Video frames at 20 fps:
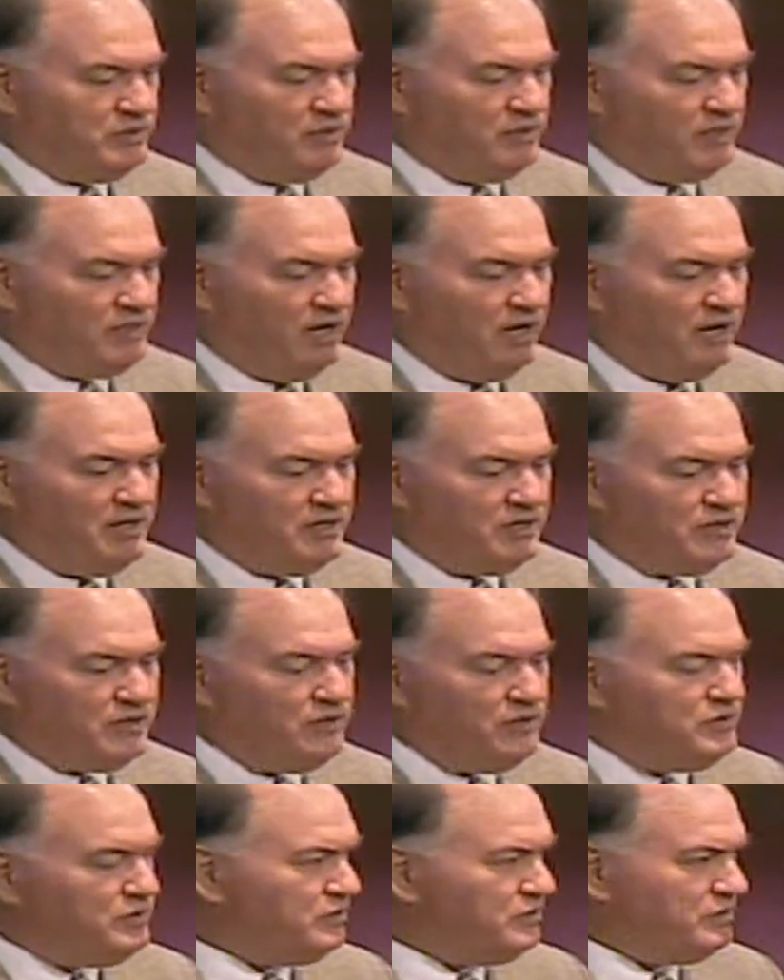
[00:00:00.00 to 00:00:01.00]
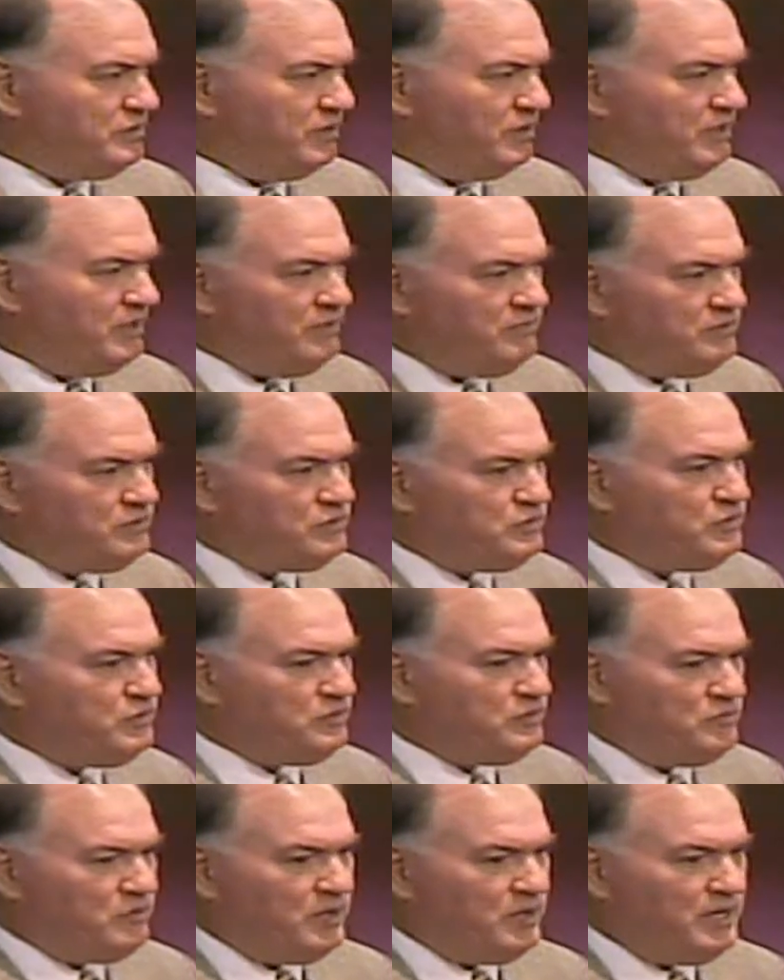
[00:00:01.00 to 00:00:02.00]
God encourages us to live a certain
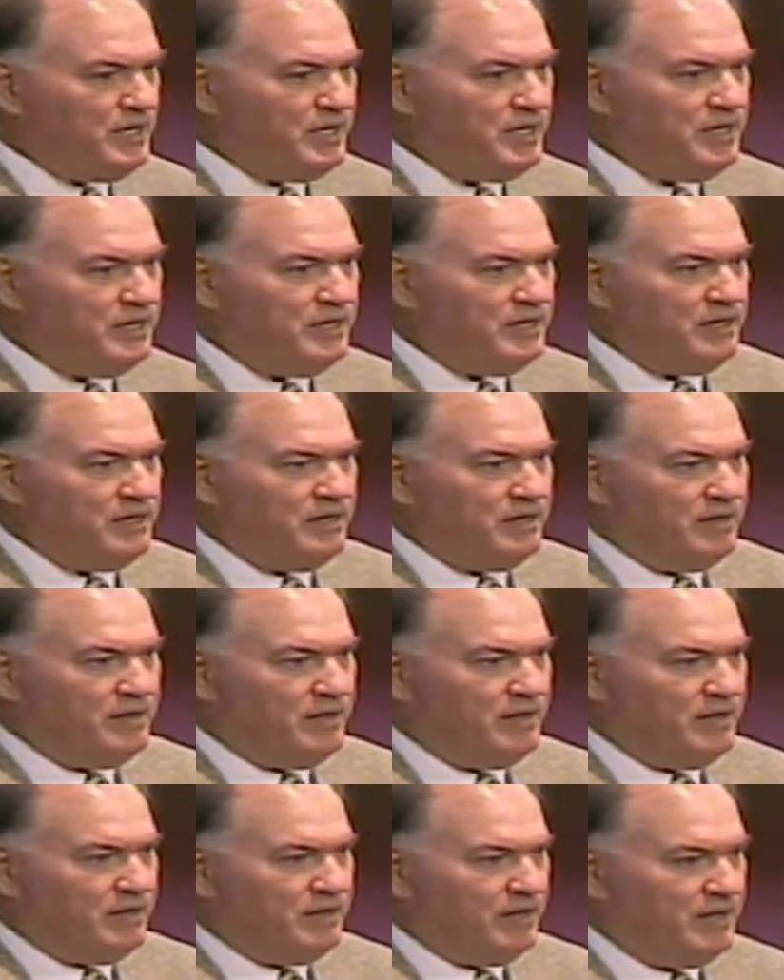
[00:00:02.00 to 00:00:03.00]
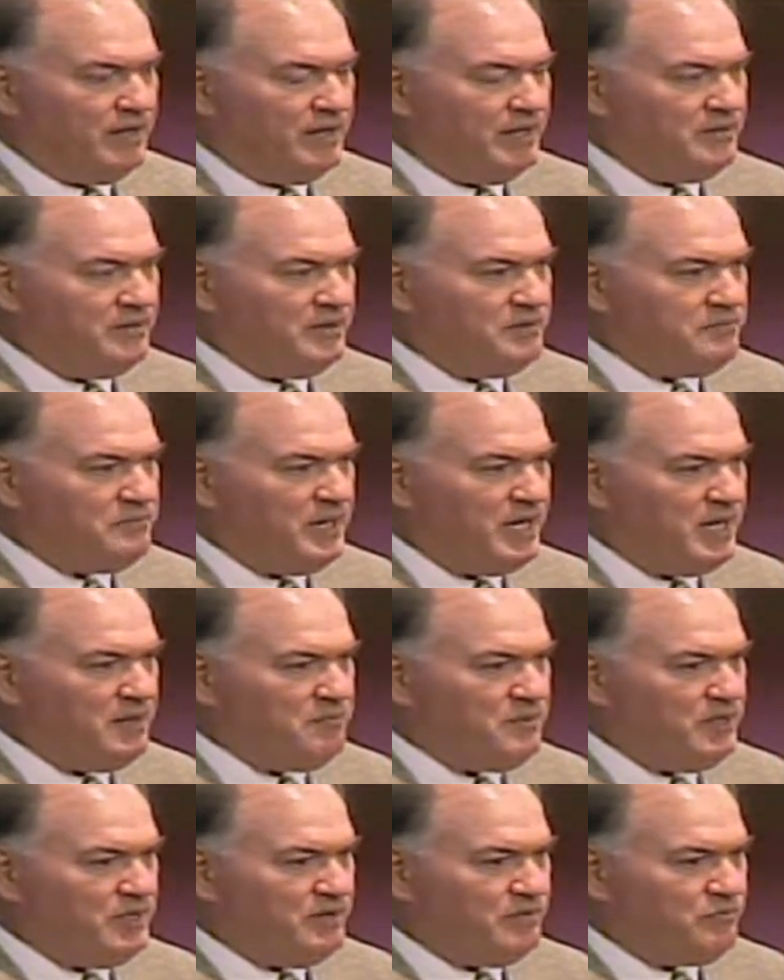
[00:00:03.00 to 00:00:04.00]
way, and then
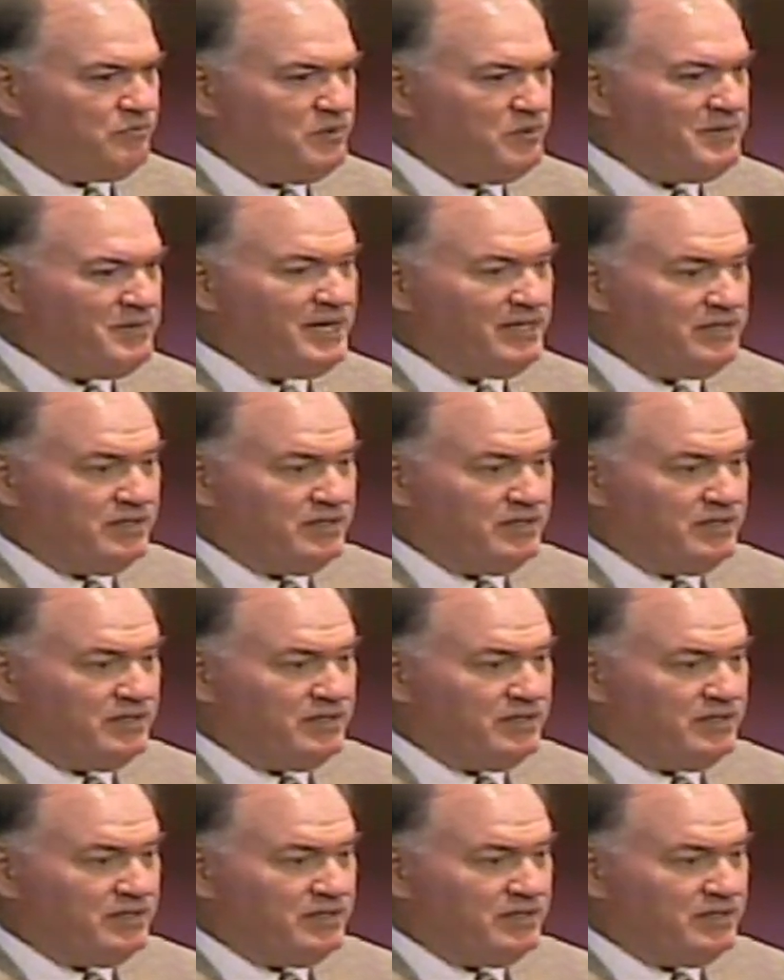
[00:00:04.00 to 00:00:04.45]
maybe if we make the